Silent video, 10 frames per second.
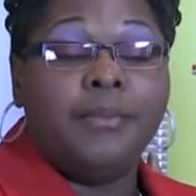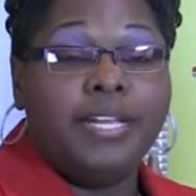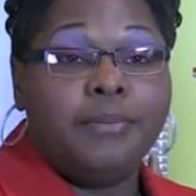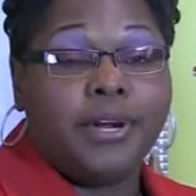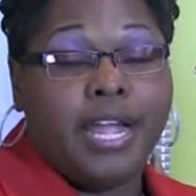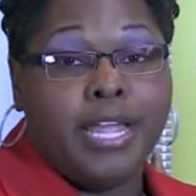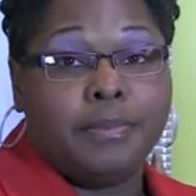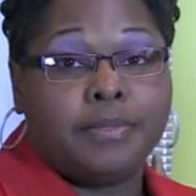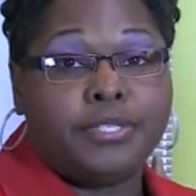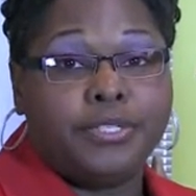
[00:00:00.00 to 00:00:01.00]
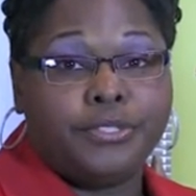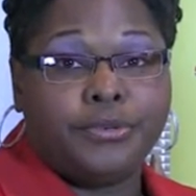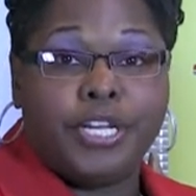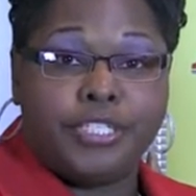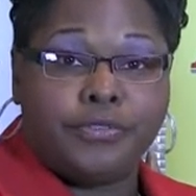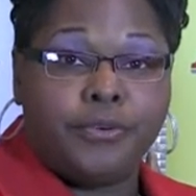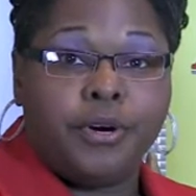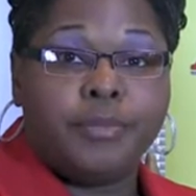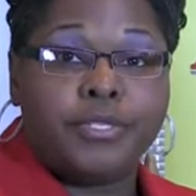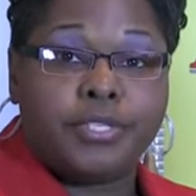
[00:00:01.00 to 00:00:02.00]
we were able to
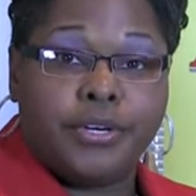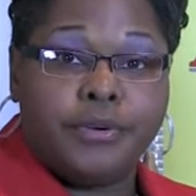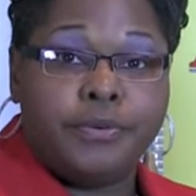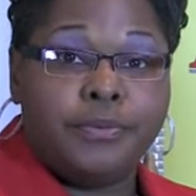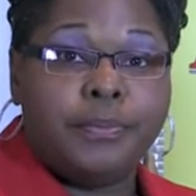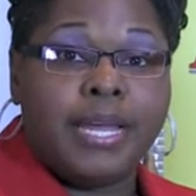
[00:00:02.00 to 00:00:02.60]
transform a school